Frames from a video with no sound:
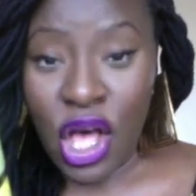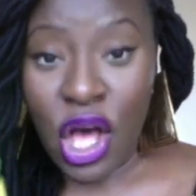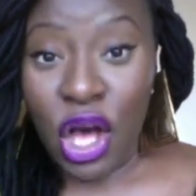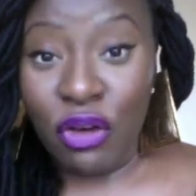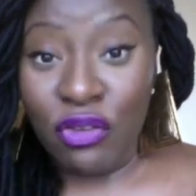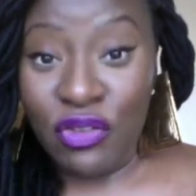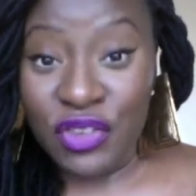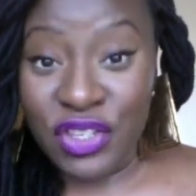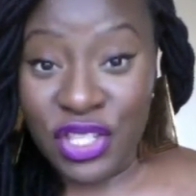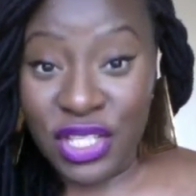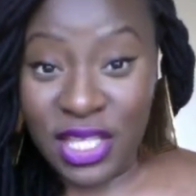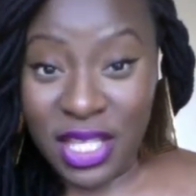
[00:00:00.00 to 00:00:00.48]

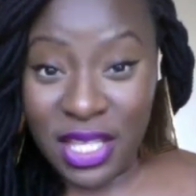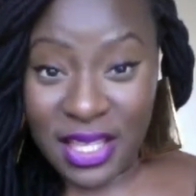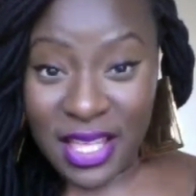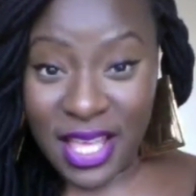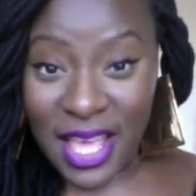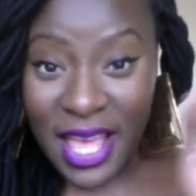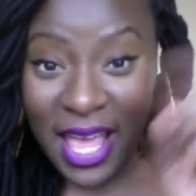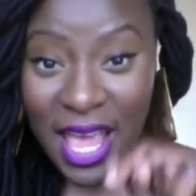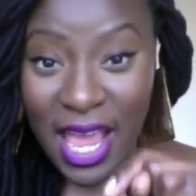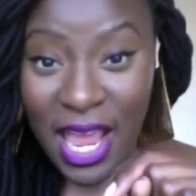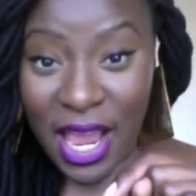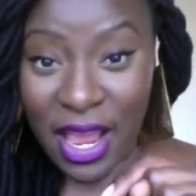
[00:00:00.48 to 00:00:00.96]
Obviously the
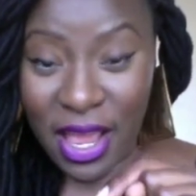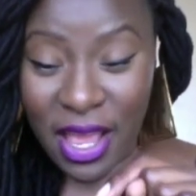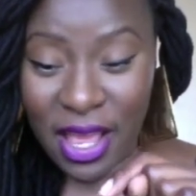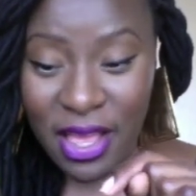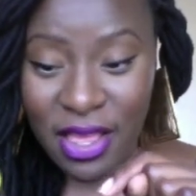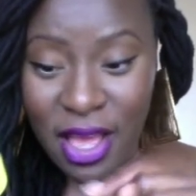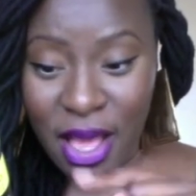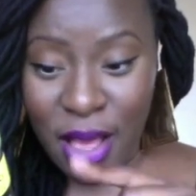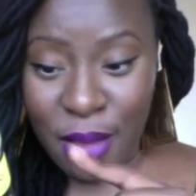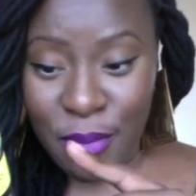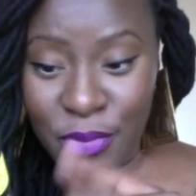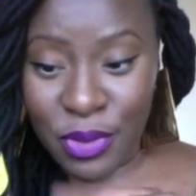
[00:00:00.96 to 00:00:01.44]

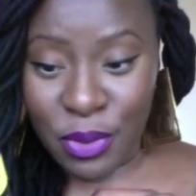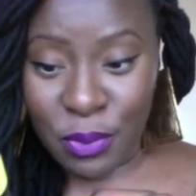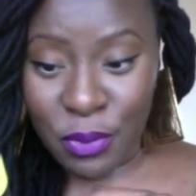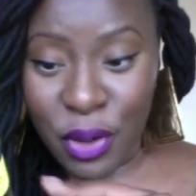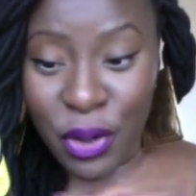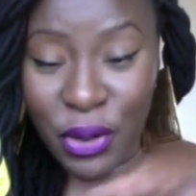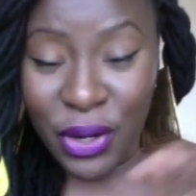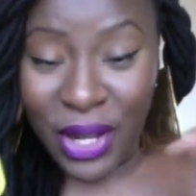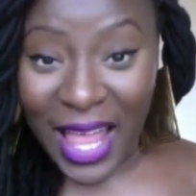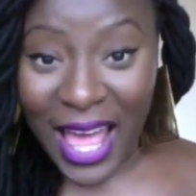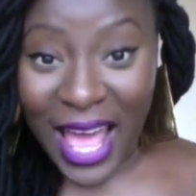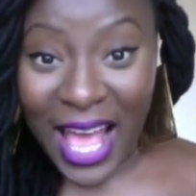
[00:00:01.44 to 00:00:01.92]
hair the
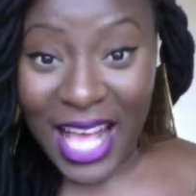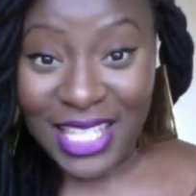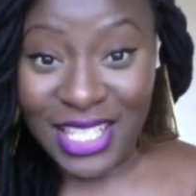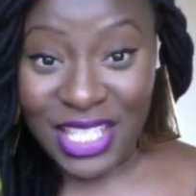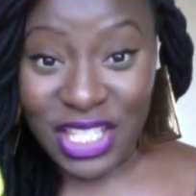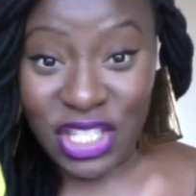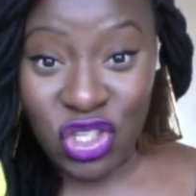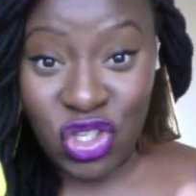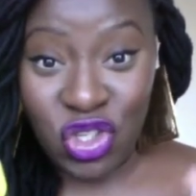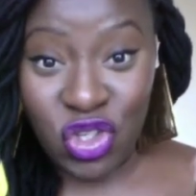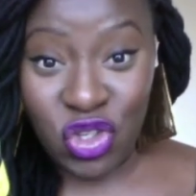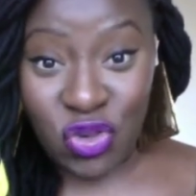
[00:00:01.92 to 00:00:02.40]
model has
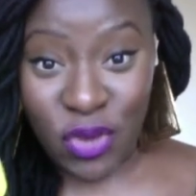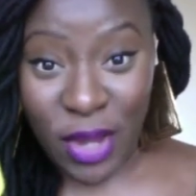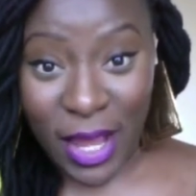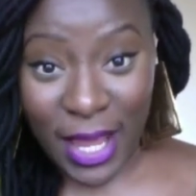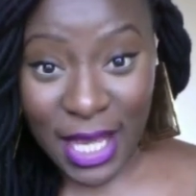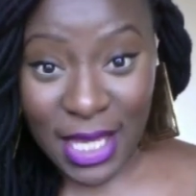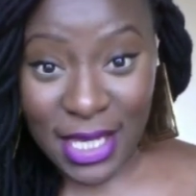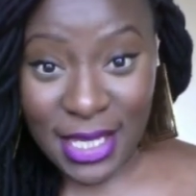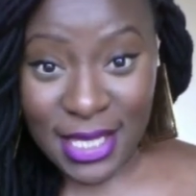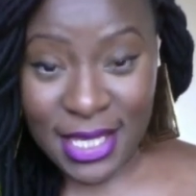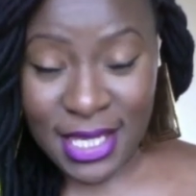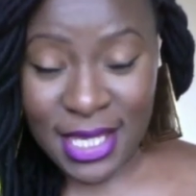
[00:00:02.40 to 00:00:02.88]
is
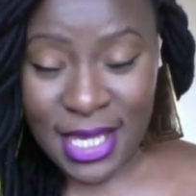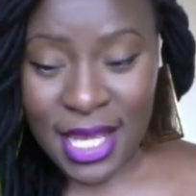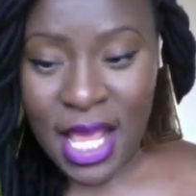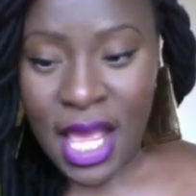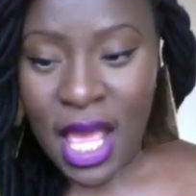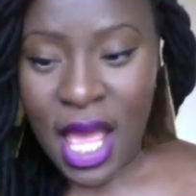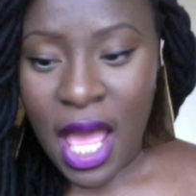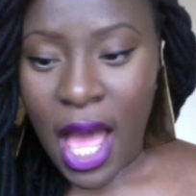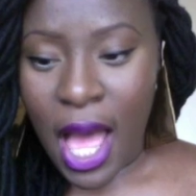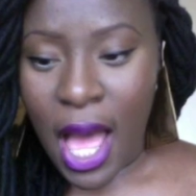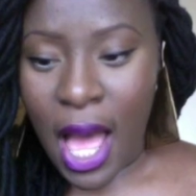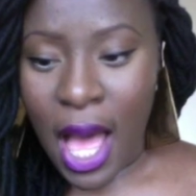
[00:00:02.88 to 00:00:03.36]
straight
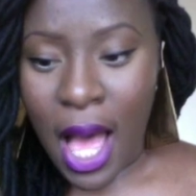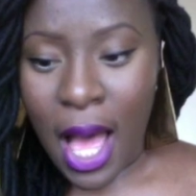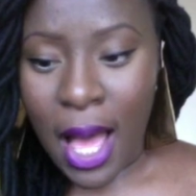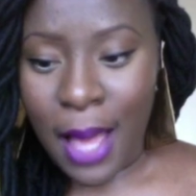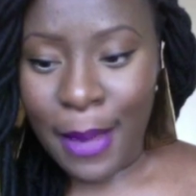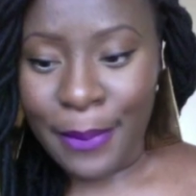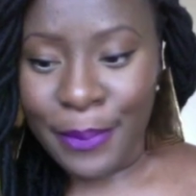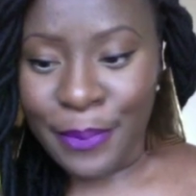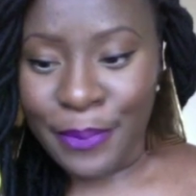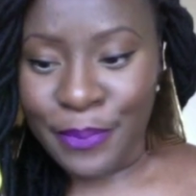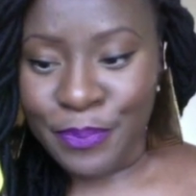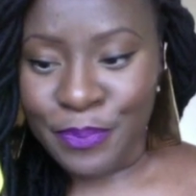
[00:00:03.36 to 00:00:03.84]

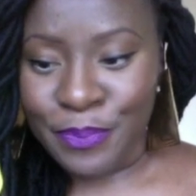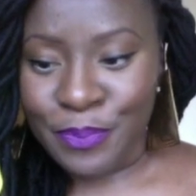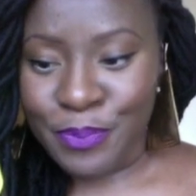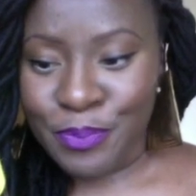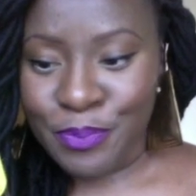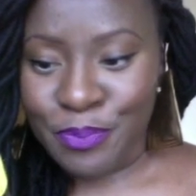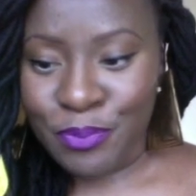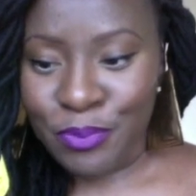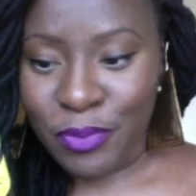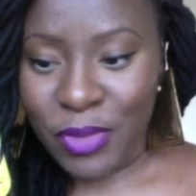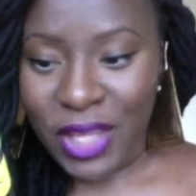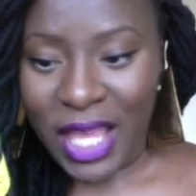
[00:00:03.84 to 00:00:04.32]

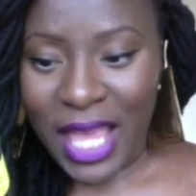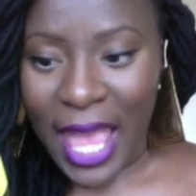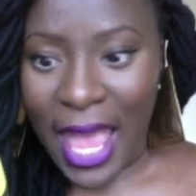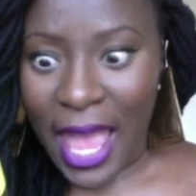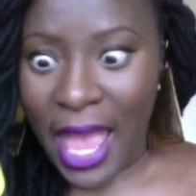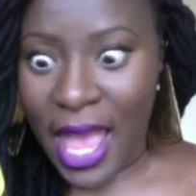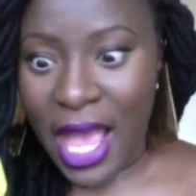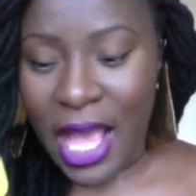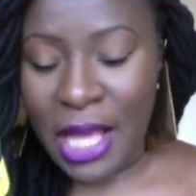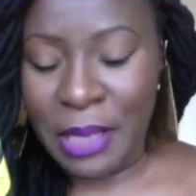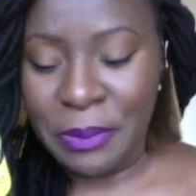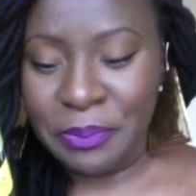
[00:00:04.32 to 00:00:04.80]

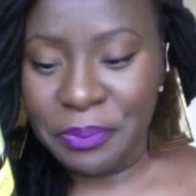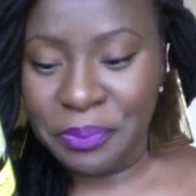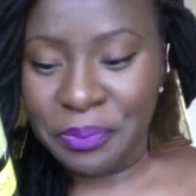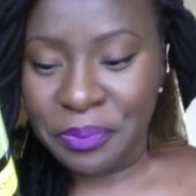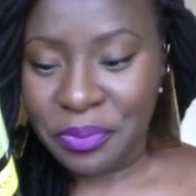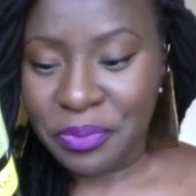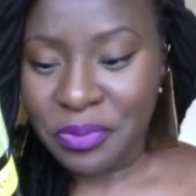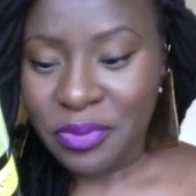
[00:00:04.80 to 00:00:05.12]
hair.